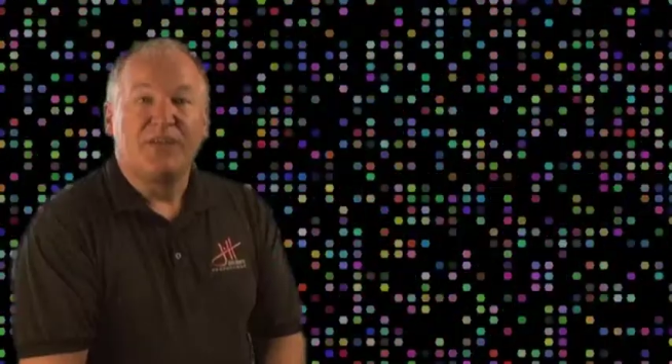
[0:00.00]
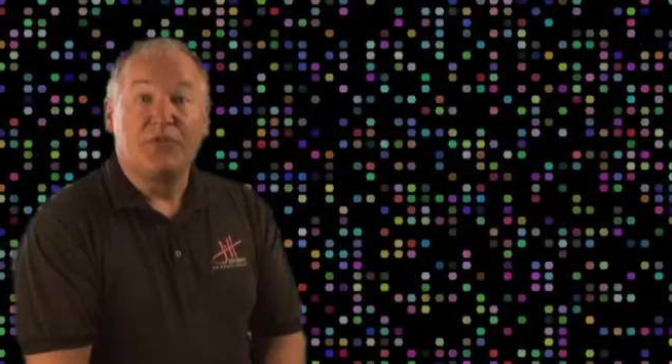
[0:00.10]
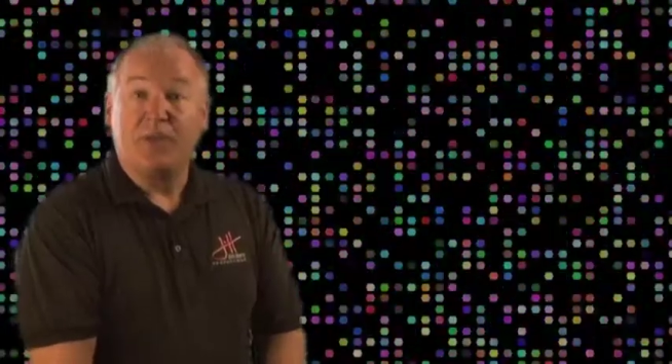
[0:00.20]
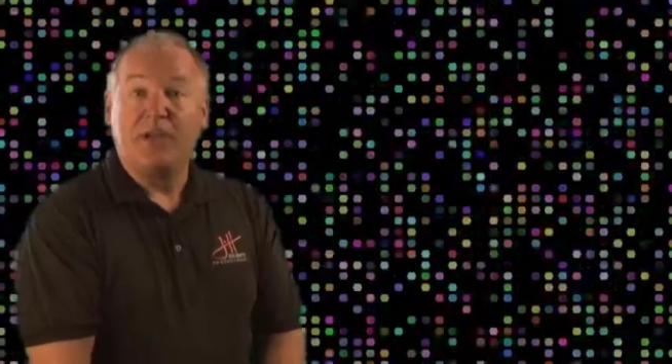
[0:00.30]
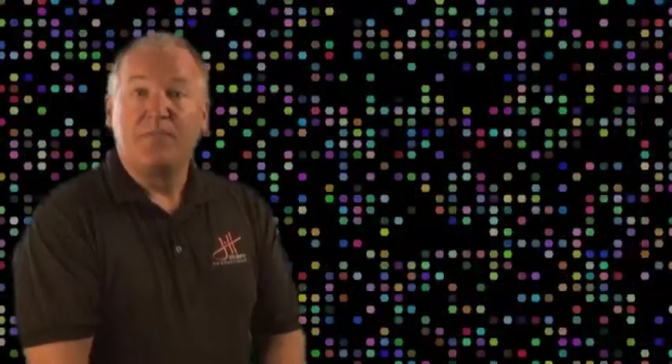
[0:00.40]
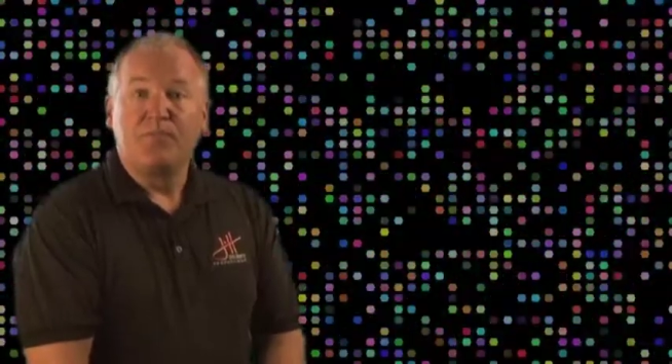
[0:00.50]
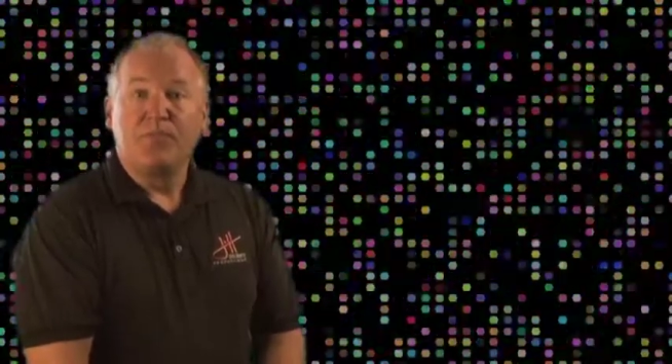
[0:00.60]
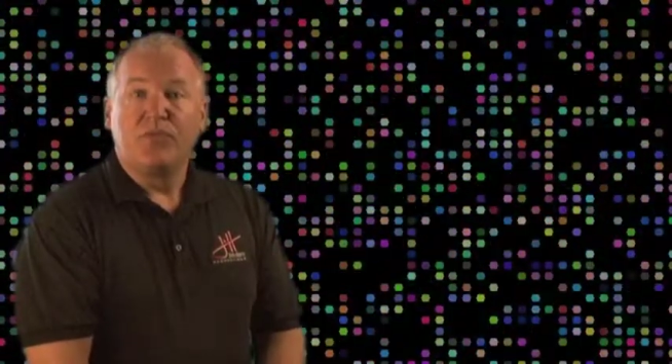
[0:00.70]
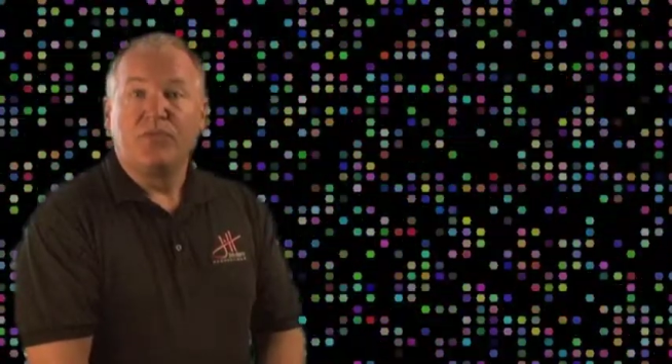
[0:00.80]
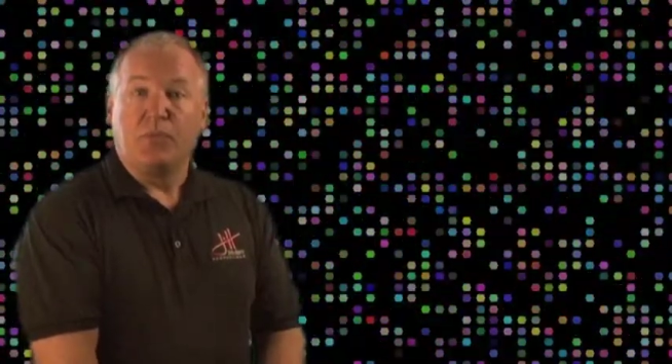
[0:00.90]
3,
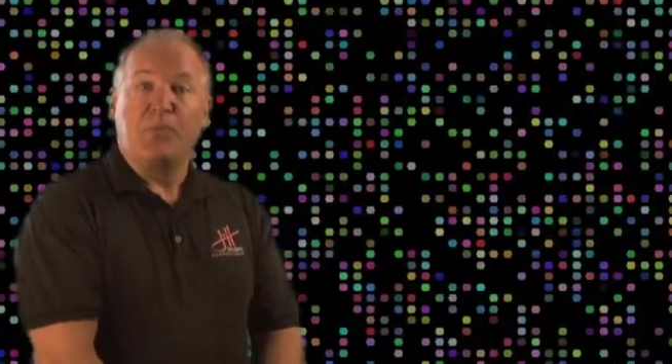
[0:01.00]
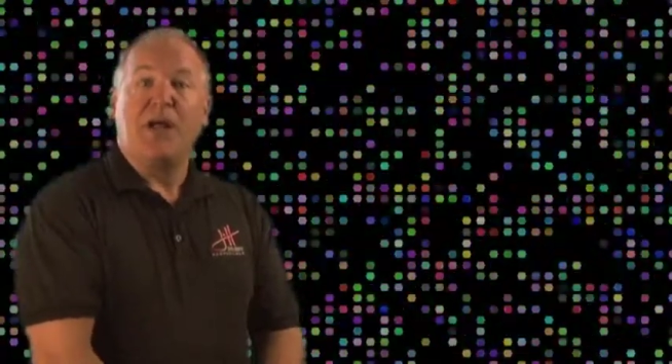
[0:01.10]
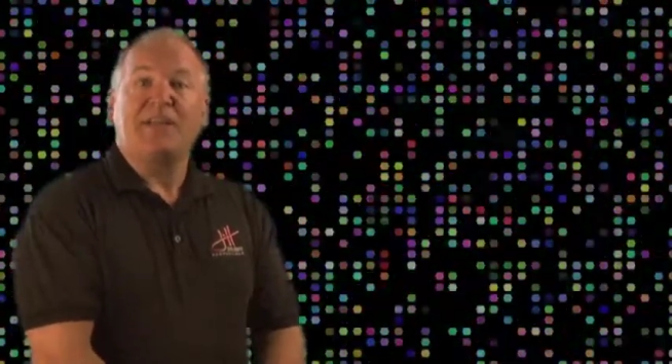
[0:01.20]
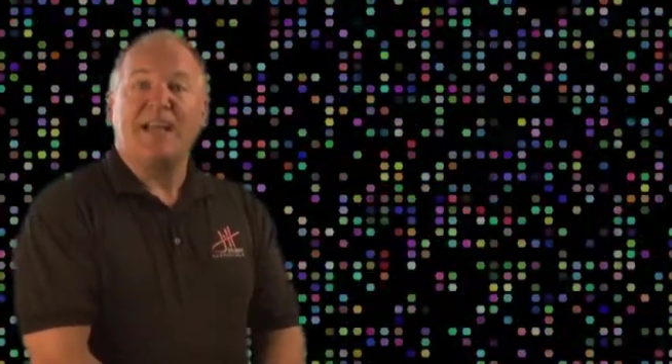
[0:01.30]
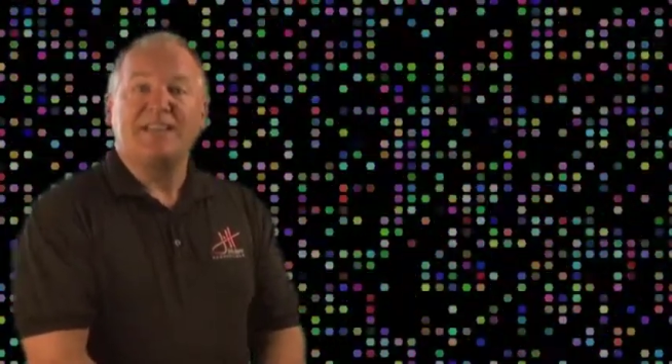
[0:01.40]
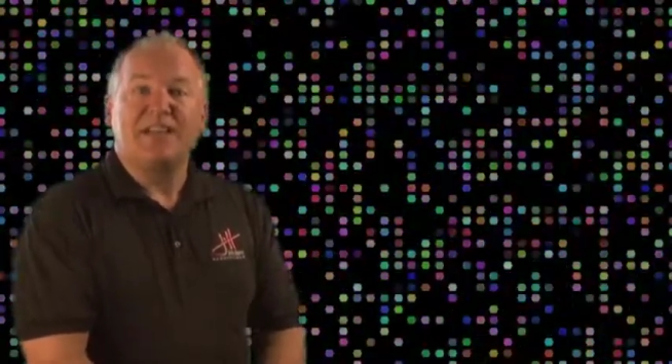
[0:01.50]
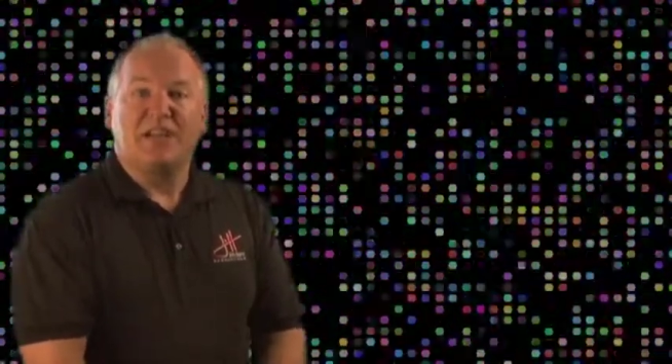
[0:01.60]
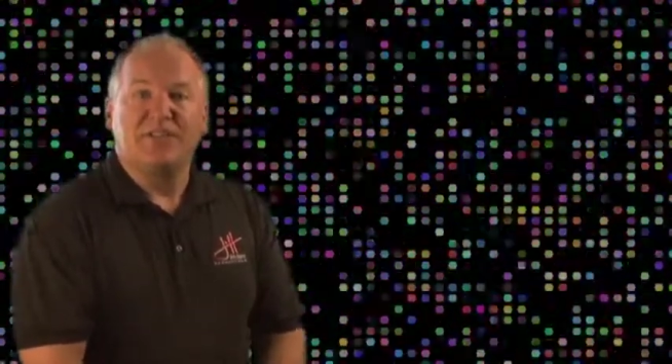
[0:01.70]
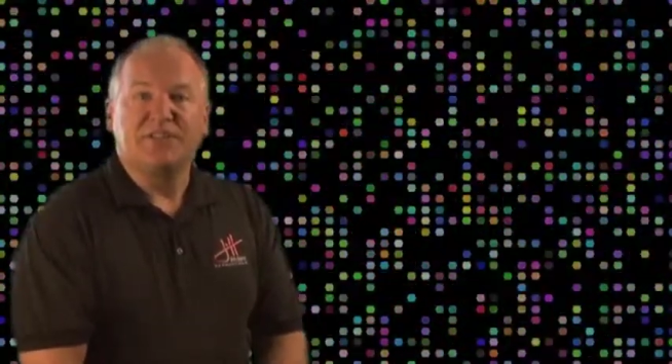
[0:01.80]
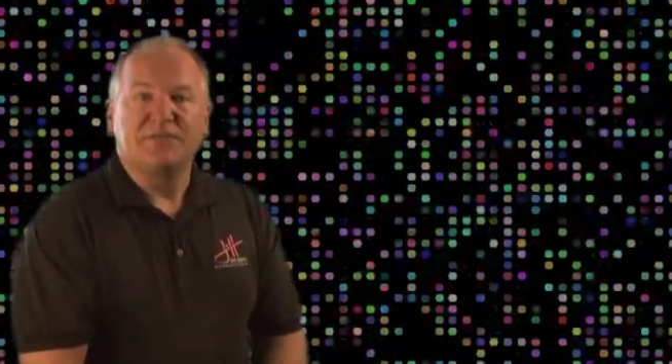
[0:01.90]
for broadcast
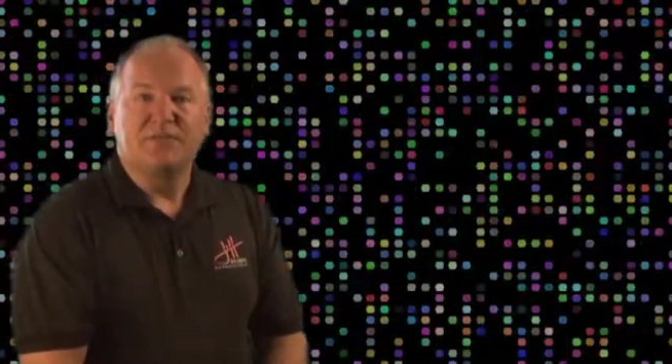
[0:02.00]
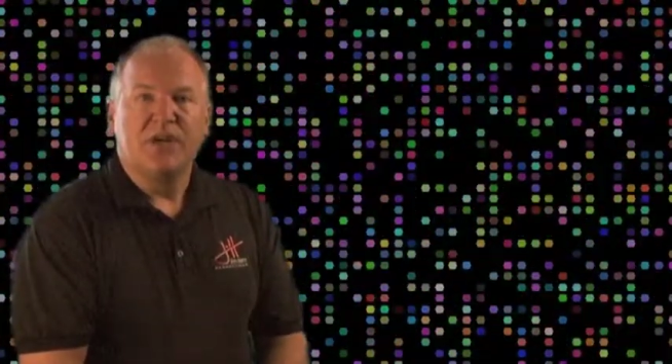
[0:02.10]
television.